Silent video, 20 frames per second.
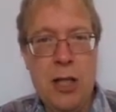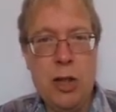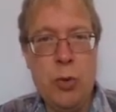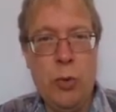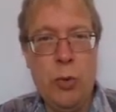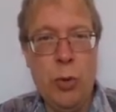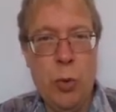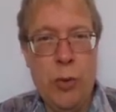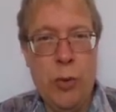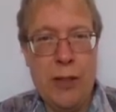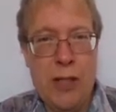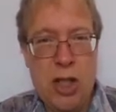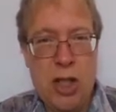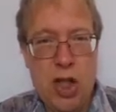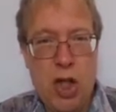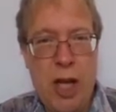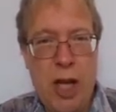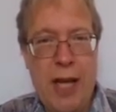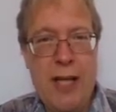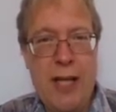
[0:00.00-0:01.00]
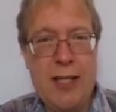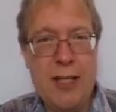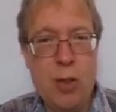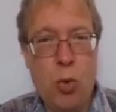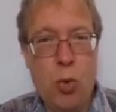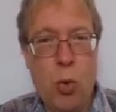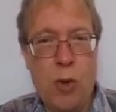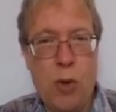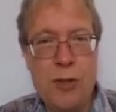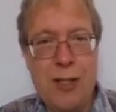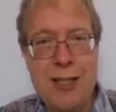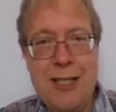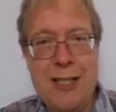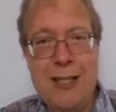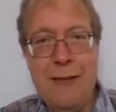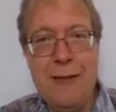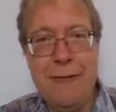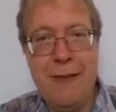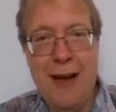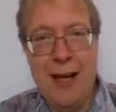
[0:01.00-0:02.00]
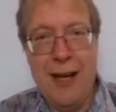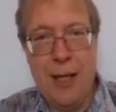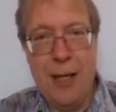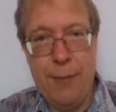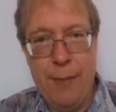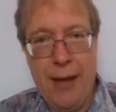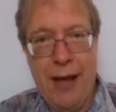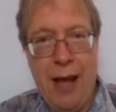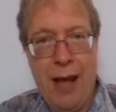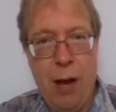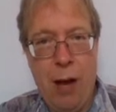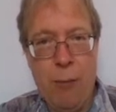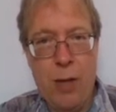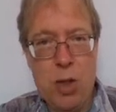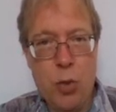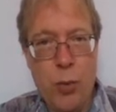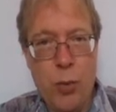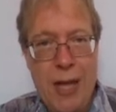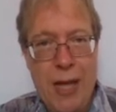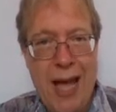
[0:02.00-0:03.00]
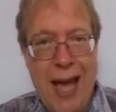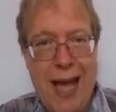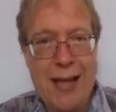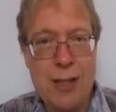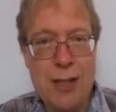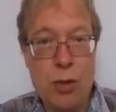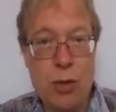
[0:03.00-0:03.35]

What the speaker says: So we look at the change in quantity divided by how much we had.